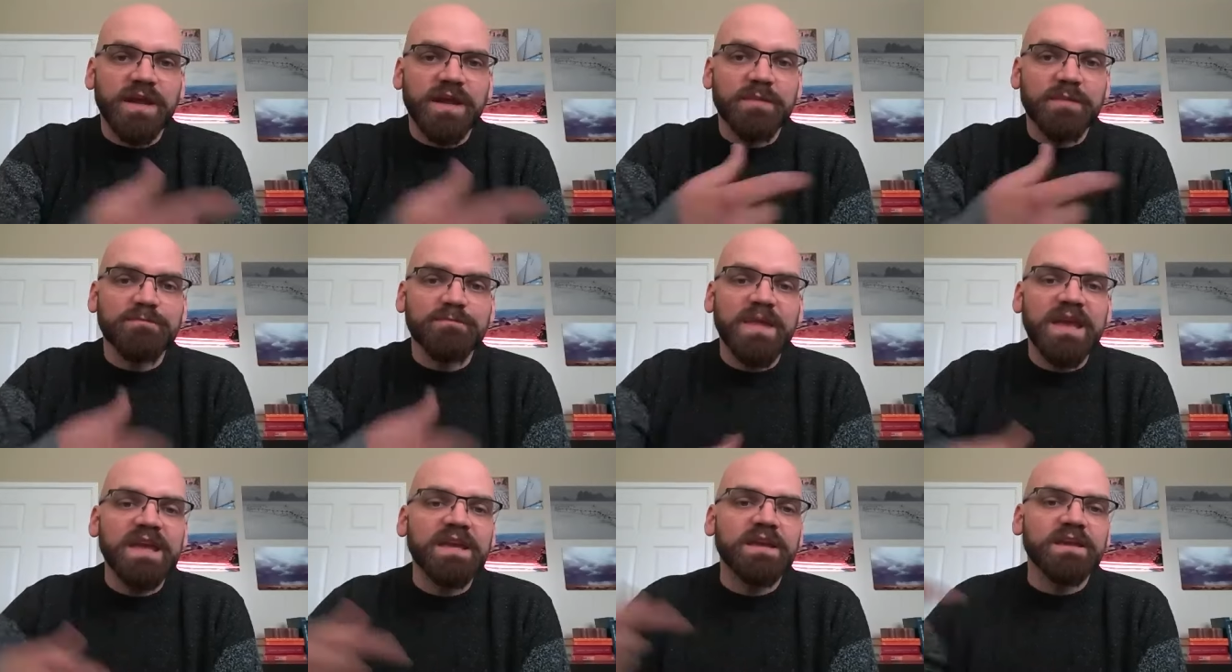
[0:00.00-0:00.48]

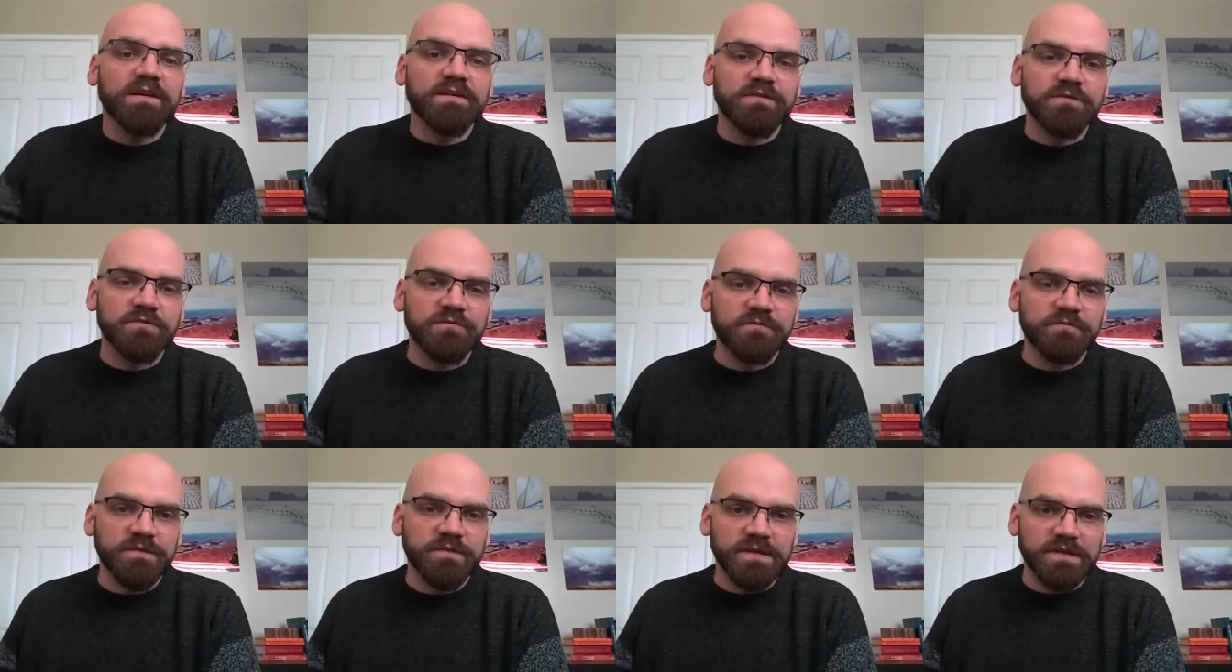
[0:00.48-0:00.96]
I'm making
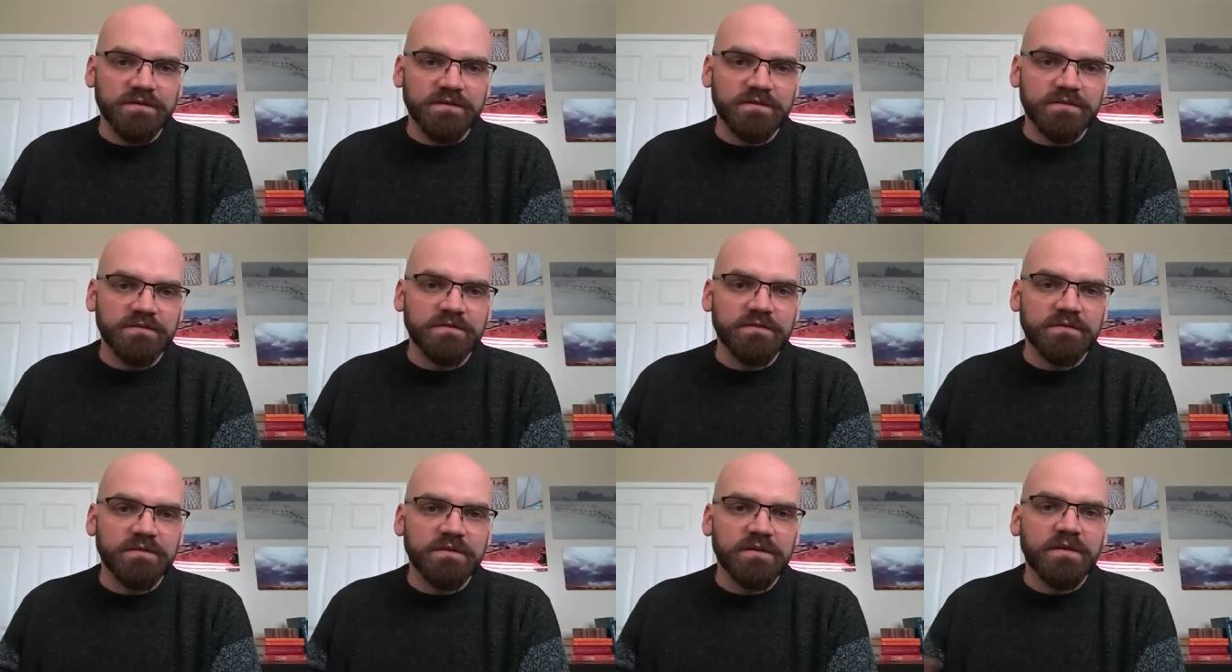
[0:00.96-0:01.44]
you
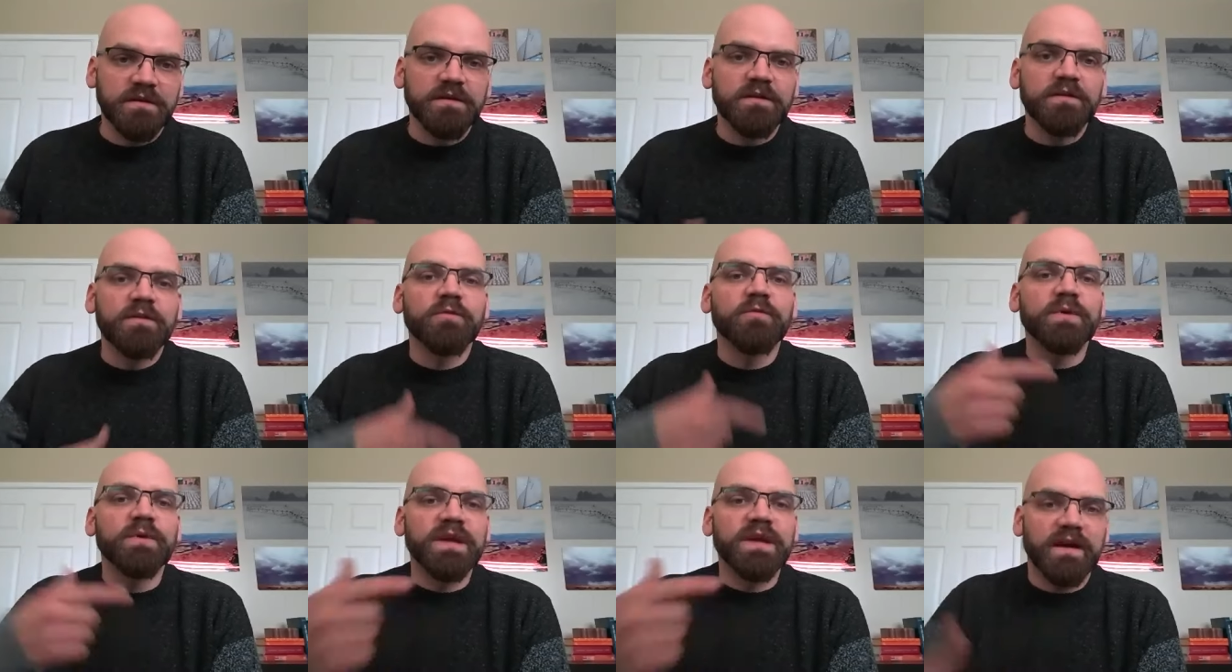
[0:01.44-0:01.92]
feel,
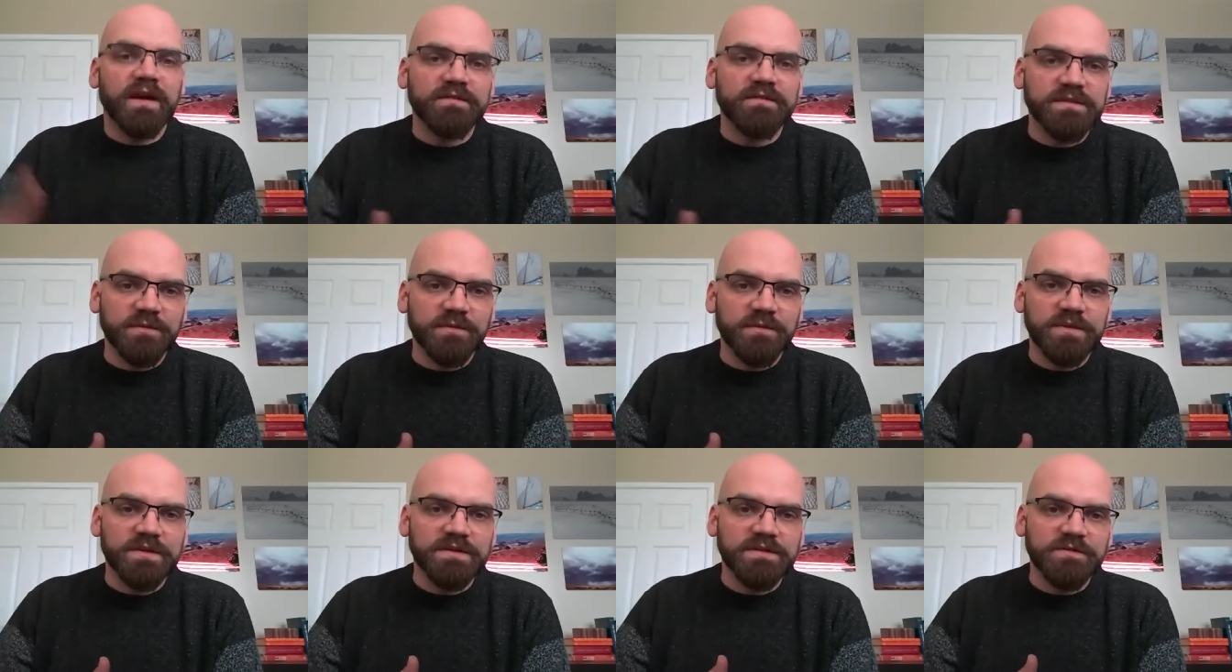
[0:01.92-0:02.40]
we have
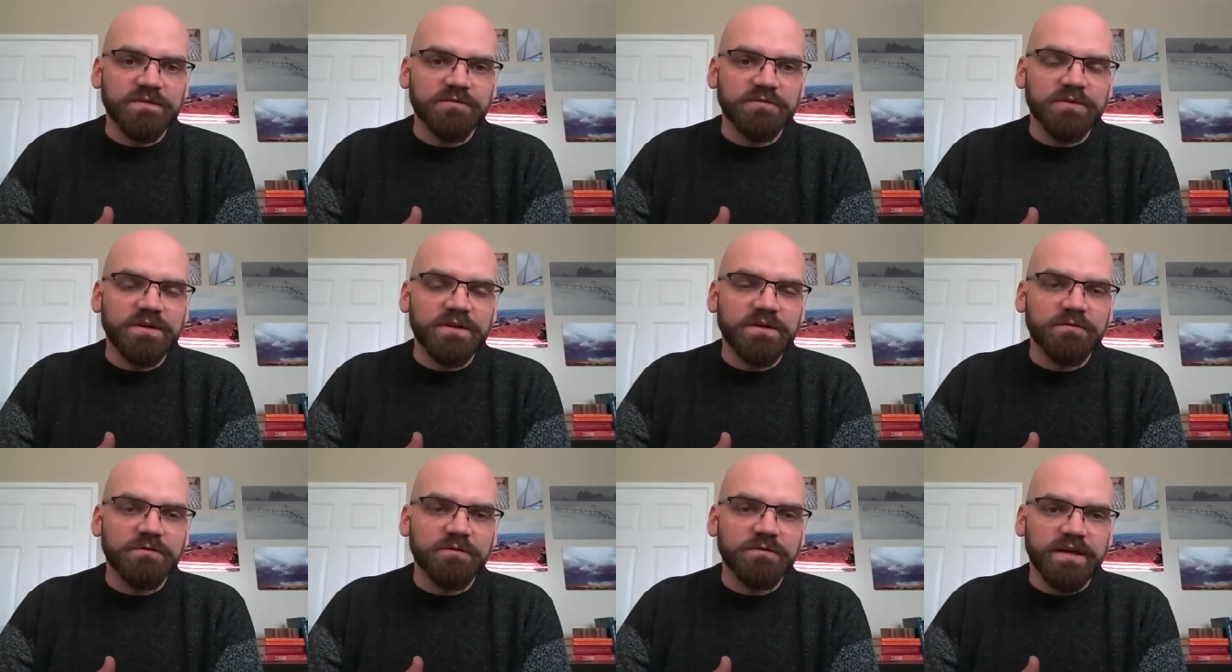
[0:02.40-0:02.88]
something to
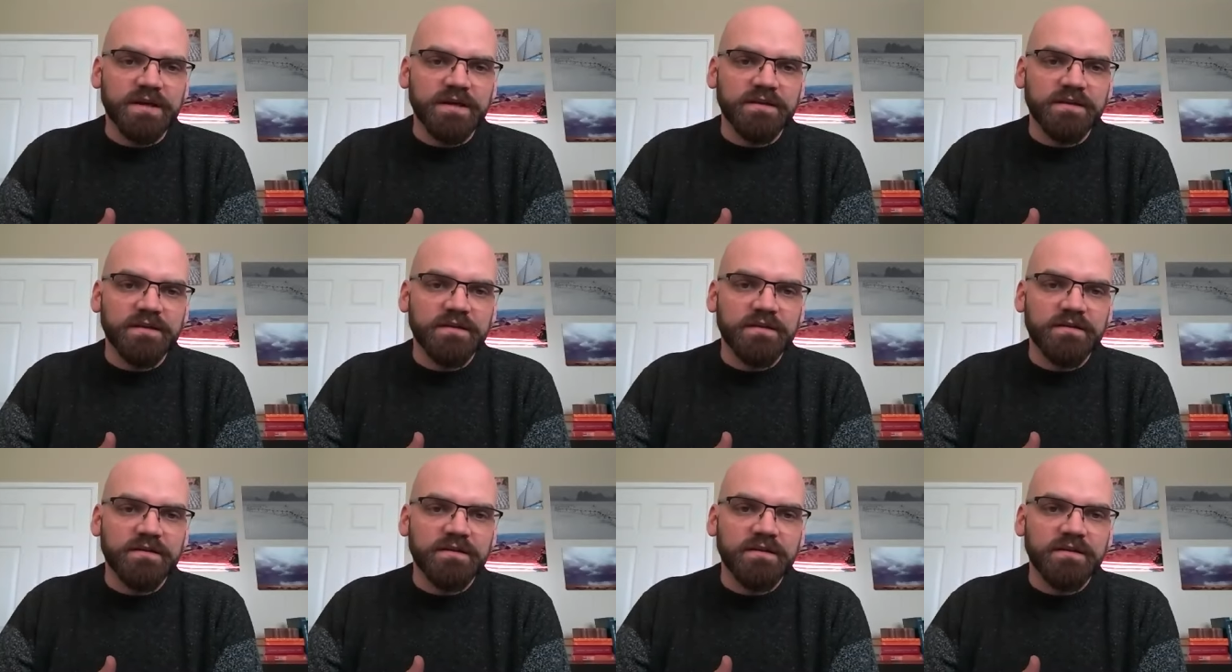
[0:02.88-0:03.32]
work with.